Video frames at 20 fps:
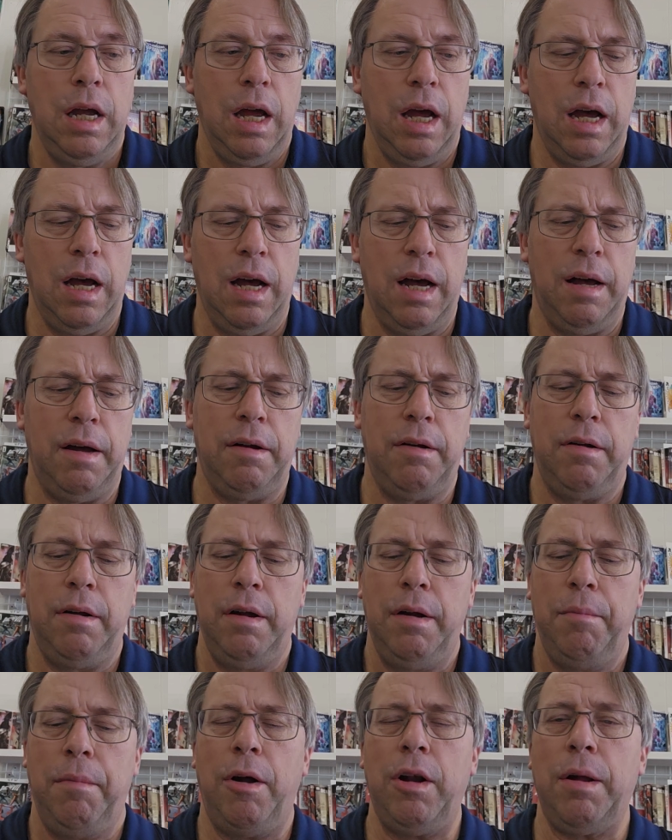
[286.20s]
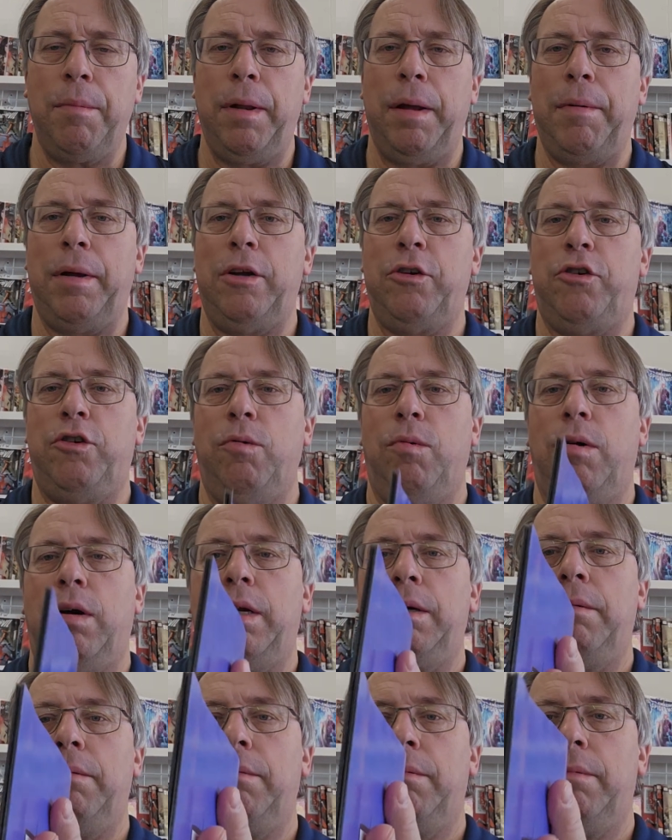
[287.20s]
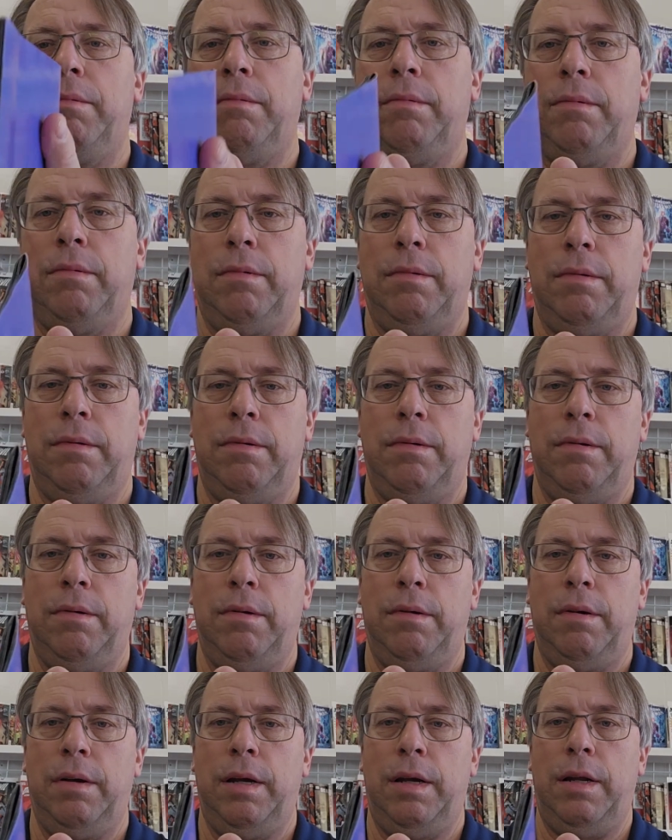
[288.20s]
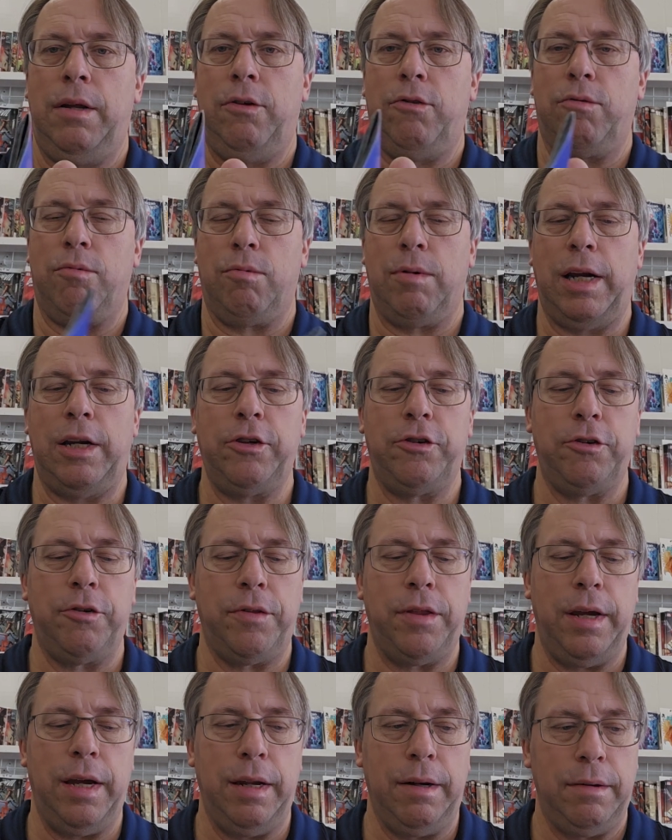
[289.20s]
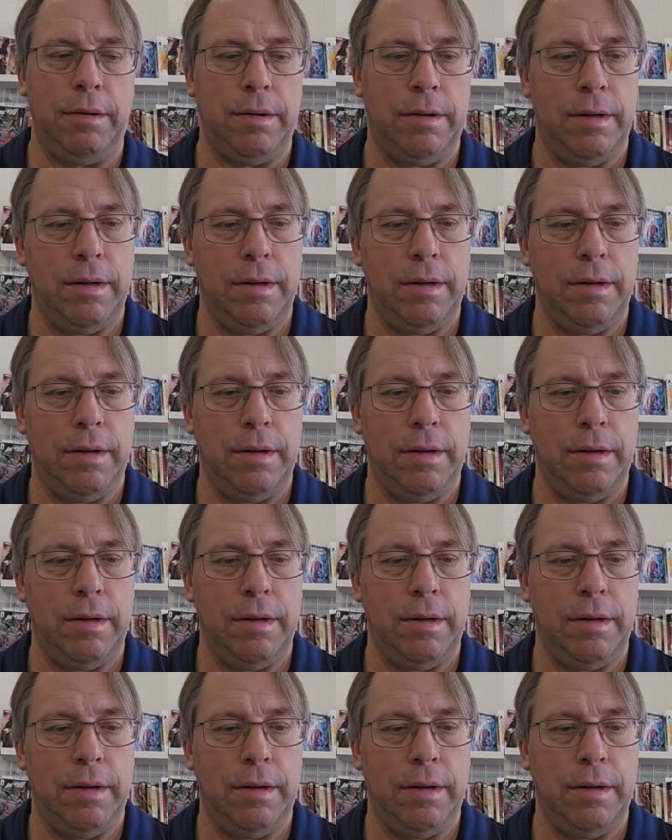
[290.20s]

Uh, only way about issue one, it is razor thin.